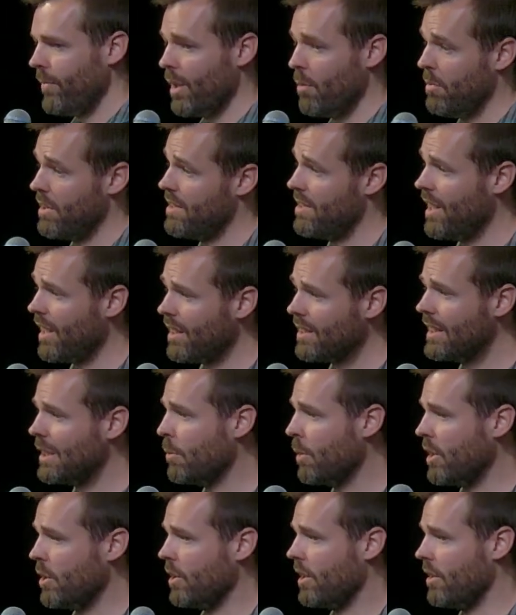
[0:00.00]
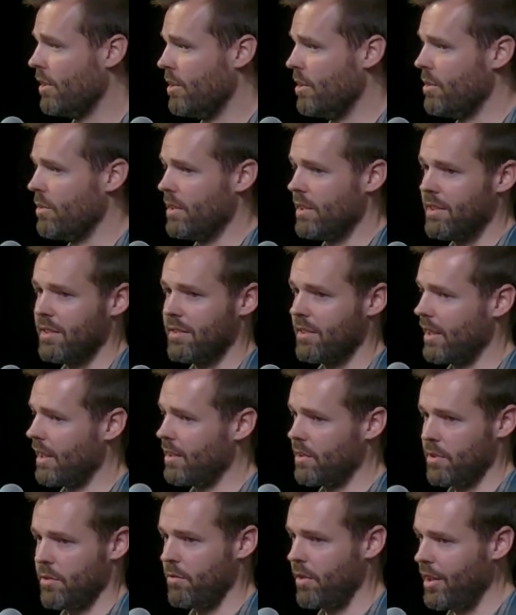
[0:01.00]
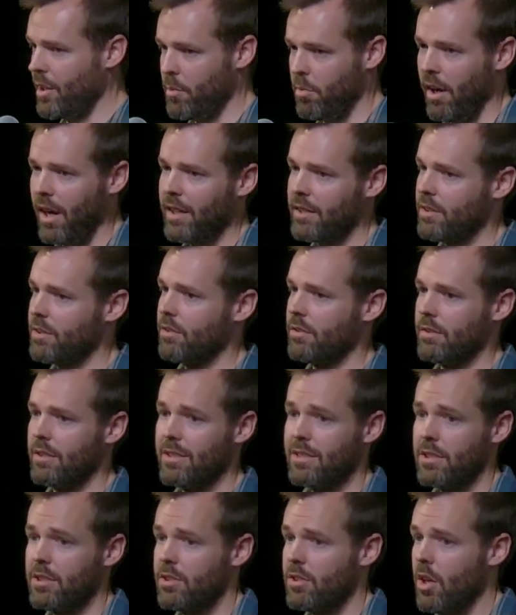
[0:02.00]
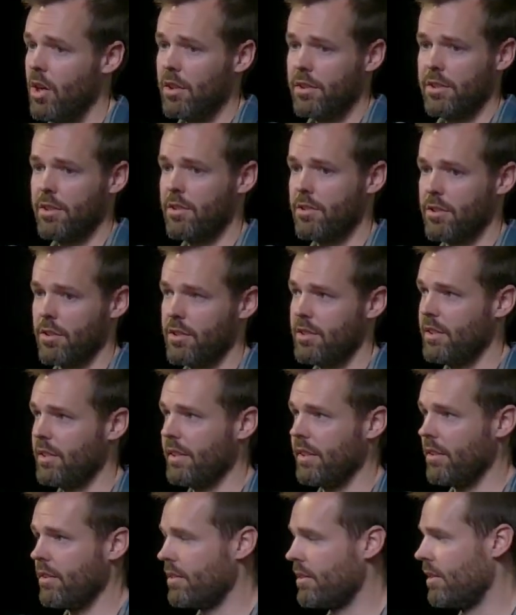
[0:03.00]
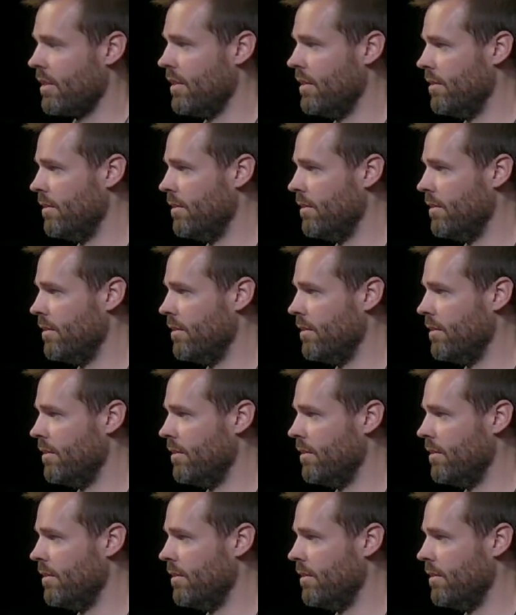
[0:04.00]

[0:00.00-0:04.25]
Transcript: But secondly, what you can do, this is again just very practical, is just talk to your church leaders.